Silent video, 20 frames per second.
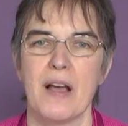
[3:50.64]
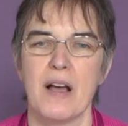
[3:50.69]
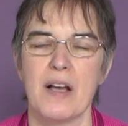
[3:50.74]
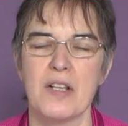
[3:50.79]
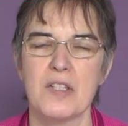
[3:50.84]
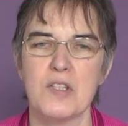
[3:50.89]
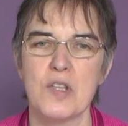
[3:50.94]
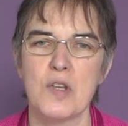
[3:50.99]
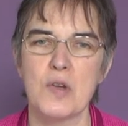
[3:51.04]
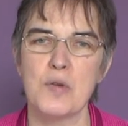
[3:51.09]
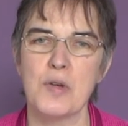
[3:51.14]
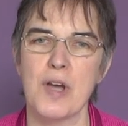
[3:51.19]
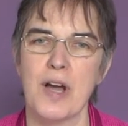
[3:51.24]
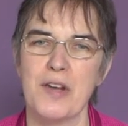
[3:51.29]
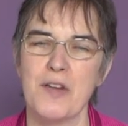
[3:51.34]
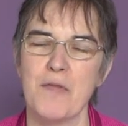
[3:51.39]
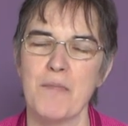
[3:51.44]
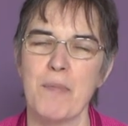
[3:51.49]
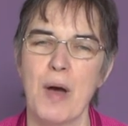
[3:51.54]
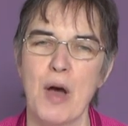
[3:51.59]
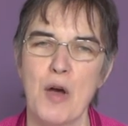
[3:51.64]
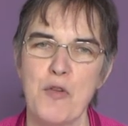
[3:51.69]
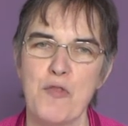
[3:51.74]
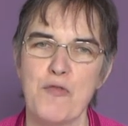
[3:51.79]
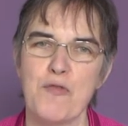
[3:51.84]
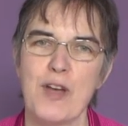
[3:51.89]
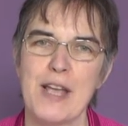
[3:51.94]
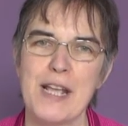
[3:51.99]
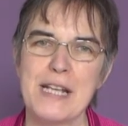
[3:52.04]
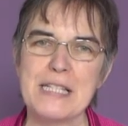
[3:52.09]
are so kind of po
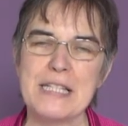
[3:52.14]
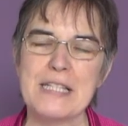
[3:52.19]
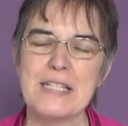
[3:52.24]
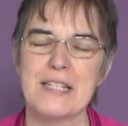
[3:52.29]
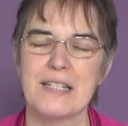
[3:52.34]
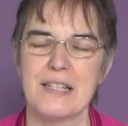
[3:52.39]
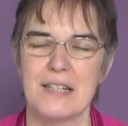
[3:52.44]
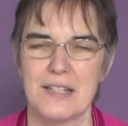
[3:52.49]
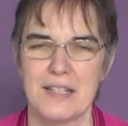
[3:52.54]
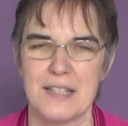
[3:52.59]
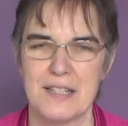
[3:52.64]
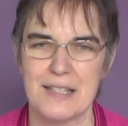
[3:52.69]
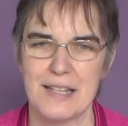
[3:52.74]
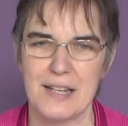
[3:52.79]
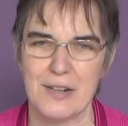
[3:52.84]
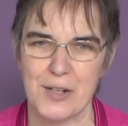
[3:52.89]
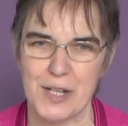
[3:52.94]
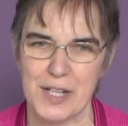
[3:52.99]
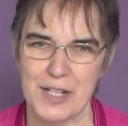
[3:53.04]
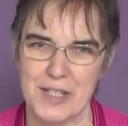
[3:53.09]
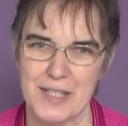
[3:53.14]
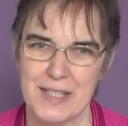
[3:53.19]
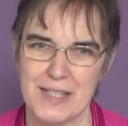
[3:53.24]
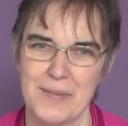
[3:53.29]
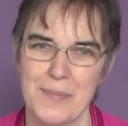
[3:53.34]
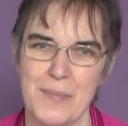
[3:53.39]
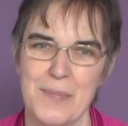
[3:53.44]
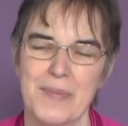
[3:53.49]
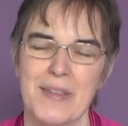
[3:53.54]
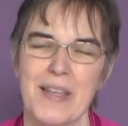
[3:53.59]
faced and
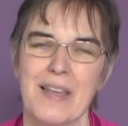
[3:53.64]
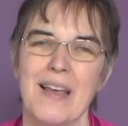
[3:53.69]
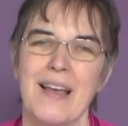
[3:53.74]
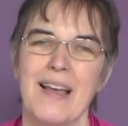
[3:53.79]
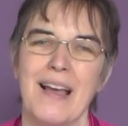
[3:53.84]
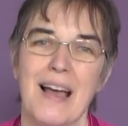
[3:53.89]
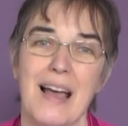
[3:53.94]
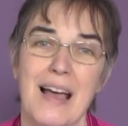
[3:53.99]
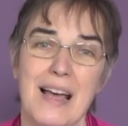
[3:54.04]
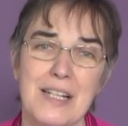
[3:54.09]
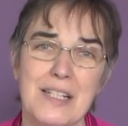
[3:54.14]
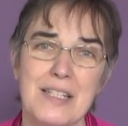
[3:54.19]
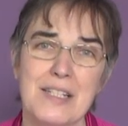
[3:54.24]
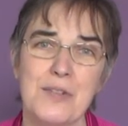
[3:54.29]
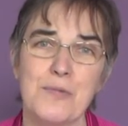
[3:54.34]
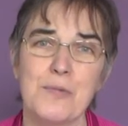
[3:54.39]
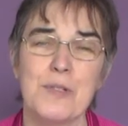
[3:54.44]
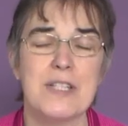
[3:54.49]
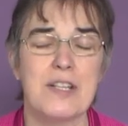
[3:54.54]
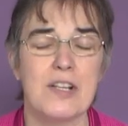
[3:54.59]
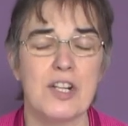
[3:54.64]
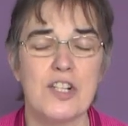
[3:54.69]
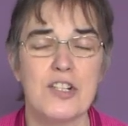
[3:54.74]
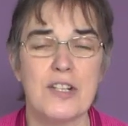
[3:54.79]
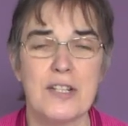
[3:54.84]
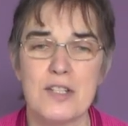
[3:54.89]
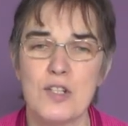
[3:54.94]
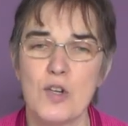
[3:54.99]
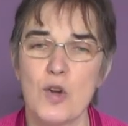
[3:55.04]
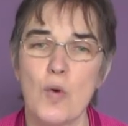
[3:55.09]
serious. And research
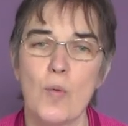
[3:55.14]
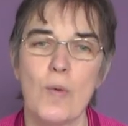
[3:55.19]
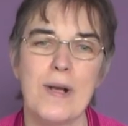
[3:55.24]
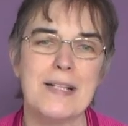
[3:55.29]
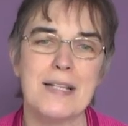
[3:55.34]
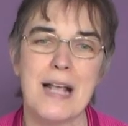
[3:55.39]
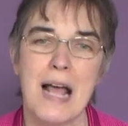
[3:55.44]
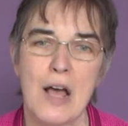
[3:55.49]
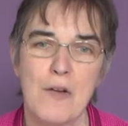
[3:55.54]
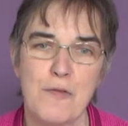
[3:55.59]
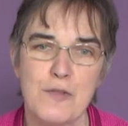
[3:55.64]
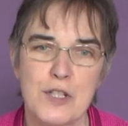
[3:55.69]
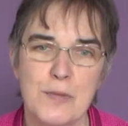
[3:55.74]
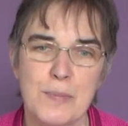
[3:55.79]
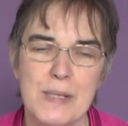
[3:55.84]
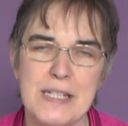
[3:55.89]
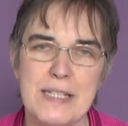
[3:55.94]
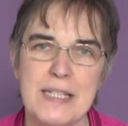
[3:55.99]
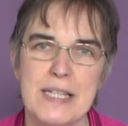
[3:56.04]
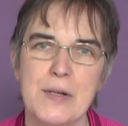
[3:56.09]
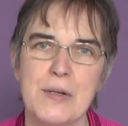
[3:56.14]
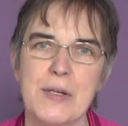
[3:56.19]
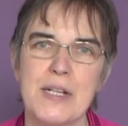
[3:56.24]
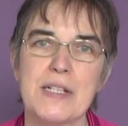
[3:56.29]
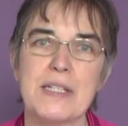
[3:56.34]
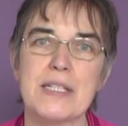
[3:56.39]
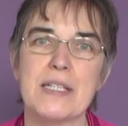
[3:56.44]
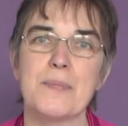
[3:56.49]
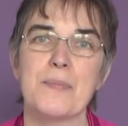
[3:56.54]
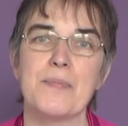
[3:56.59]
doesn't always have to be
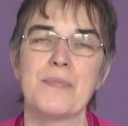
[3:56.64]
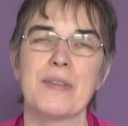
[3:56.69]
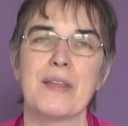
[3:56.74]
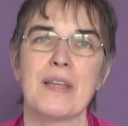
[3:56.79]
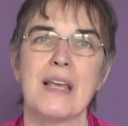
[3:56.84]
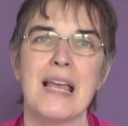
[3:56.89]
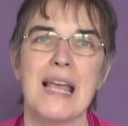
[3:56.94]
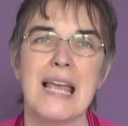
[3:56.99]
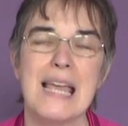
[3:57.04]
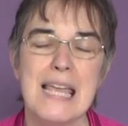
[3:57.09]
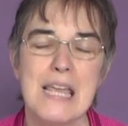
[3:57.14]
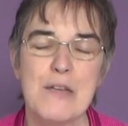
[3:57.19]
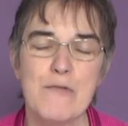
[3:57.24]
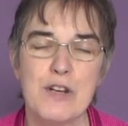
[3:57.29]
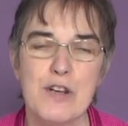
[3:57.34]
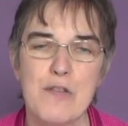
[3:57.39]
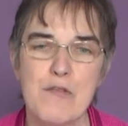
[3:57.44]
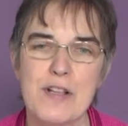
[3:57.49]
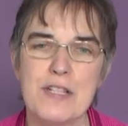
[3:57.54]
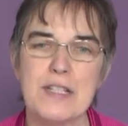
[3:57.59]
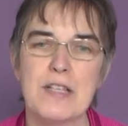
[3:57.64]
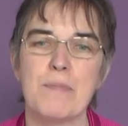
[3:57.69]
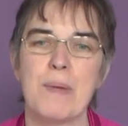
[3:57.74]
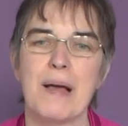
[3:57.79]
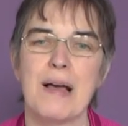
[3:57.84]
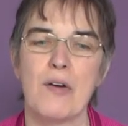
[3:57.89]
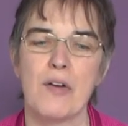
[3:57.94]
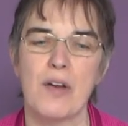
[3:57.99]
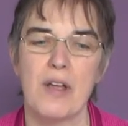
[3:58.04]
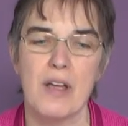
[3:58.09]
serious, even if it's
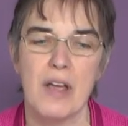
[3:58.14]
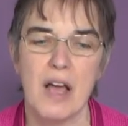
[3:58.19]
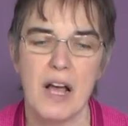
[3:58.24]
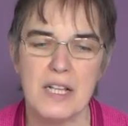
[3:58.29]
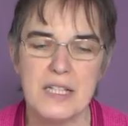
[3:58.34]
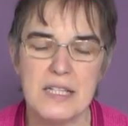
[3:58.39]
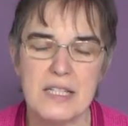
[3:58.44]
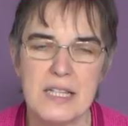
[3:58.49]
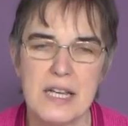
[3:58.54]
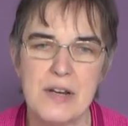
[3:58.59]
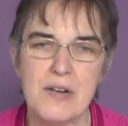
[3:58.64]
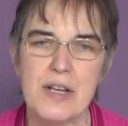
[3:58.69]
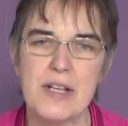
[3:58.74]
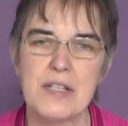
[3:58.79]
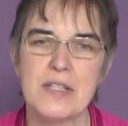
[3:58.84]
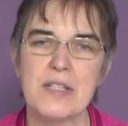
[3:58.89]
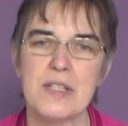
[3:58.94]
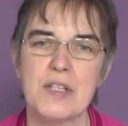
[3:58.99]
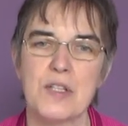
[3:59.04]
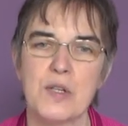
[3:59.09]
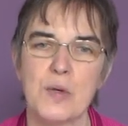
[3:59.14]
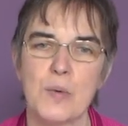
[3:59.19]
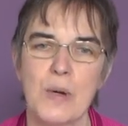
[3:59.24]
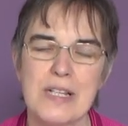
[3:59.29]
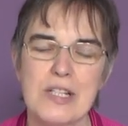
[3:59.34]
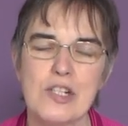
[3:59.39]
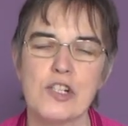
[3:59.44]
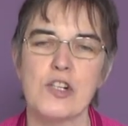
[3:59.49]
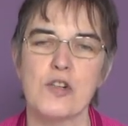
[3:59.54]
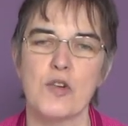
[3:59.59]
about a serious
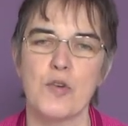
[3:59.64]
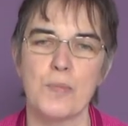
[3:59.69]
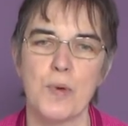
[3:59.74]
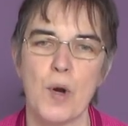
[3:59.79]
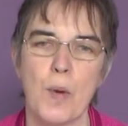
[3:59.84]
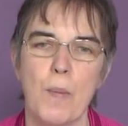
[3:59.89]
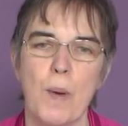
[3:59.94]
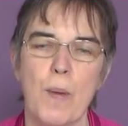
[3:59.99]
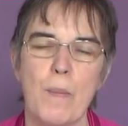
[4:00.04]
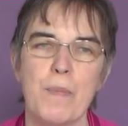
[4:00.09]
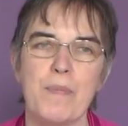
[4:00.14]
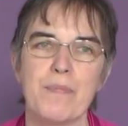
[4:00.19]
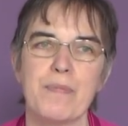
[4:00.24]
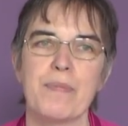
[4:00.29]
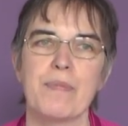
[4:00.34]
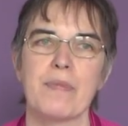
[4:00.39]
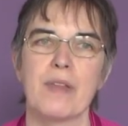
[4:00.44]
question or problem